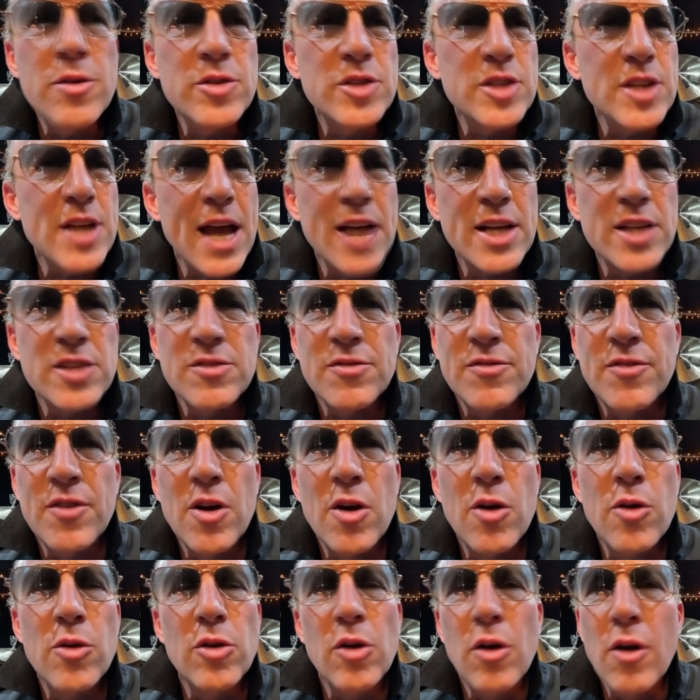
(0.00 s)

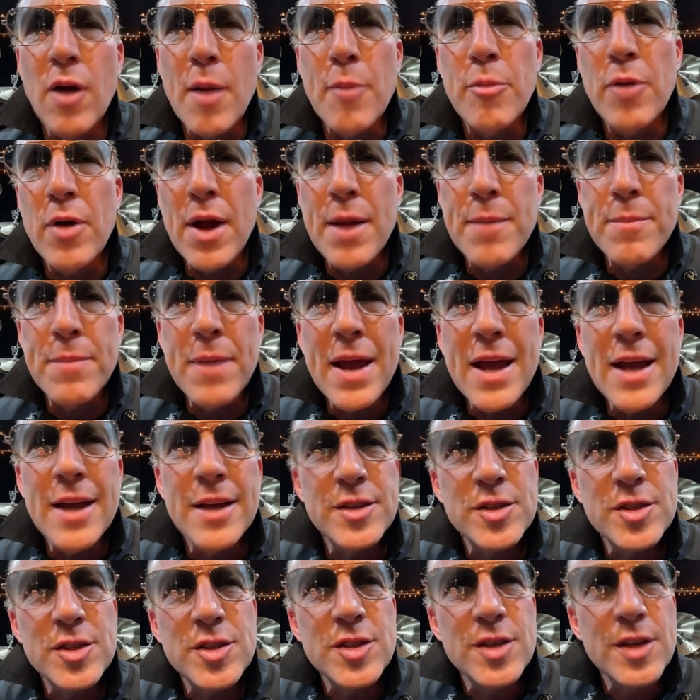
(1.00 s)
saxophone, or upright
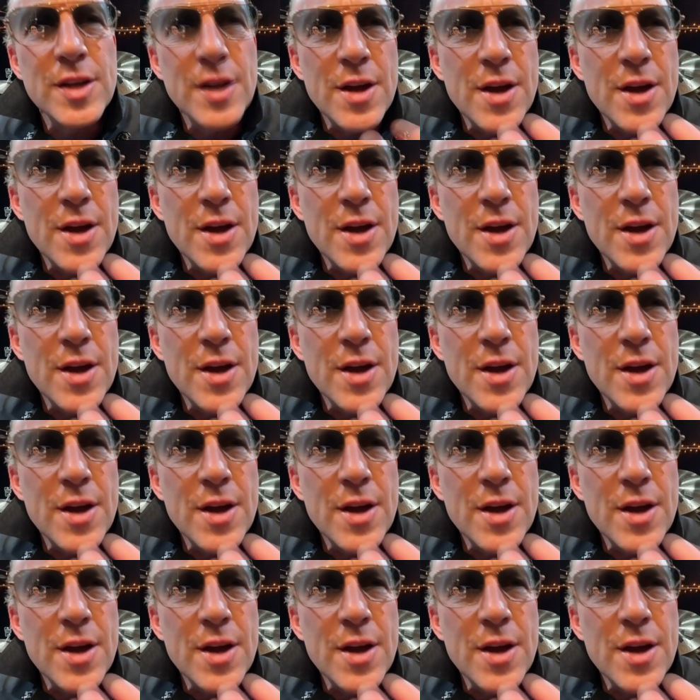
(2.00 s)
bass.